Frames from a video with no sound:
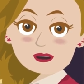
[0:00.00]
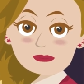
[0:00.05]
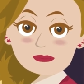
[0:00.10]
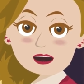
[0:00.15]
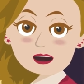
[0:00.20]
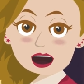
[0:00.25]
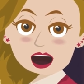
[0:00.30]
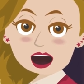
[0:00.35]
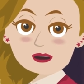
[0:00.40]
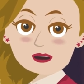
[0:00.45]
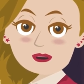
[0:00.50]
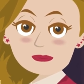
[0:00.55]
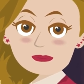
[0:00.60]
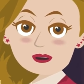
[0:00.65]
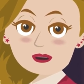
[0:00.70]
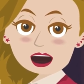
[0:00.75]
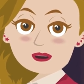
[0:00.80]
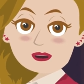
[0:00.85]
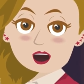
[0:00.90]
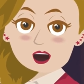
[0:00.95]
Let
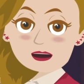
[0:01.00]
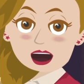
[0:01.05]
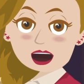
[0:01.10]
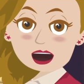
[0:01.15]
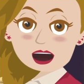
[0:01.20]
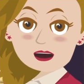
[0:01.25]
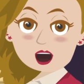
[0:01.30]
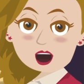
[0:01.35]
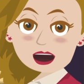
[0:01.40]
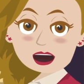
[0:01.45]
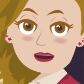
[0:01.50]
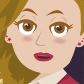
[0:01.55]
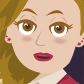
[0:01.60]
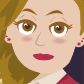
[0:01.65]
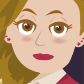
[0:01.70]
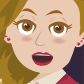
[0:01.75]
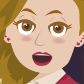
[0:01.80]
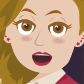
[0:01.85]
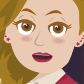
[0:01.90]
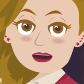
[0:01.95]
what you don't want
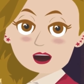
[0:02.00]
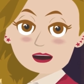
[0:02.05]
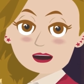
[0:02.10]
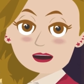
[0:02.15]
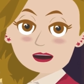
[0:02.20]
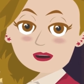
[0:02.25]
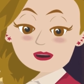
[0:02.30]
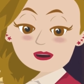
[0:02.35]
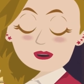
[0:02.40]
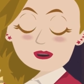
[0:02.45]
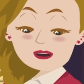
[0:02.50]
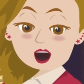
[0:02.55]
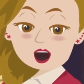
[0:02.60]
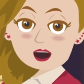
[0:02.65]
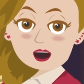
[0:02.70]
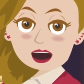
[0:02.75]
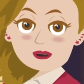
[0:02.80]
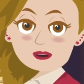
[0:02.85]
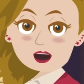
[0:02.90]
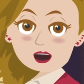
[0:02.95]
serve you in
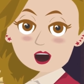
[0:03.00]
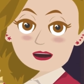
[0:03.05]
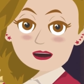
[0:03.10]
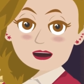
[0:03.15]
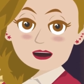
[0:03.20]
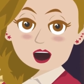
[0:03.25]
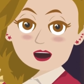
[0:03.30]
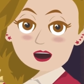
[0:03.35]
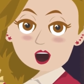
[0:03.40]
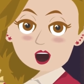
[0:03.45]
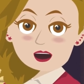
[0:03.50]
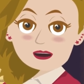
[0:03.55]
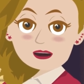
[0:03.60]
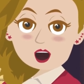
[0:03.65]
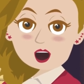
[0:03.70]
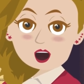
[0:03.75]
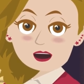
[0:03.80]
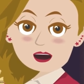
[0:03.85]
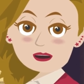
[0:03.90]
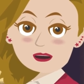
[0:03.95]
helping you to
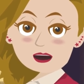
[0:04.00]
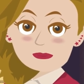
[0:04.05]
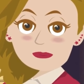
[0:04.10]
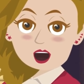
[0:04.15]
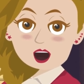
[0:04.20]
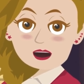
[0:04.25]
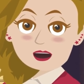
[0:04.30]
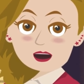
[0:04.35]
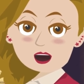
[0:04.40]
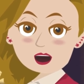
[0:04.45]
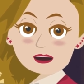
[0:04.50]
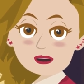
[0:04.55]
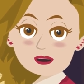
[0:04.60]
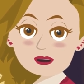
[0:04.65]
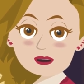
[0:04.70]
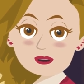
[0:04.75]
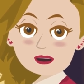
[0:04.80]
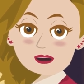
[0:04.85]
identify what you do want.